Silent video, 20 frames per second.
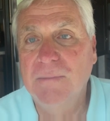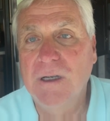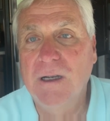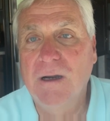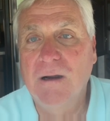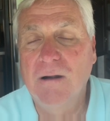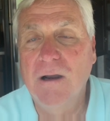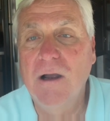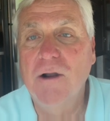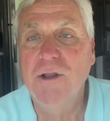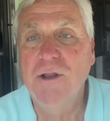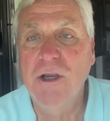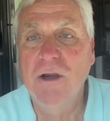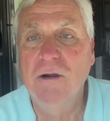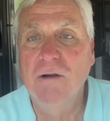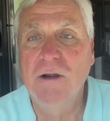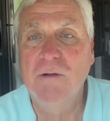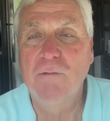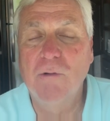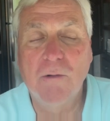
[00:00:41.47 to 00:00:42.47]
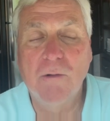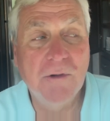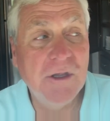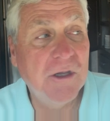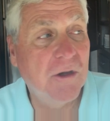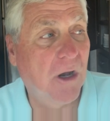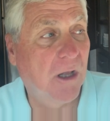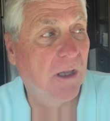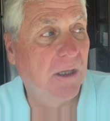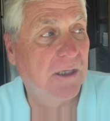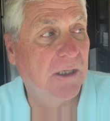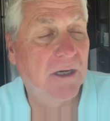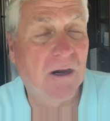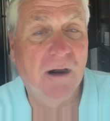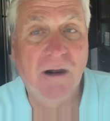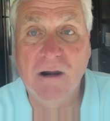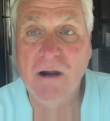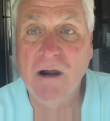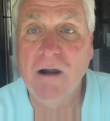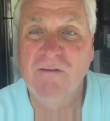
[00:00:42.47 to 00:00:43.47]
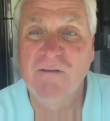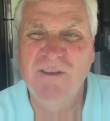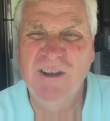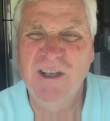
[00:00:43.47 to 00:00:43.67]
are out here in what we call our RV.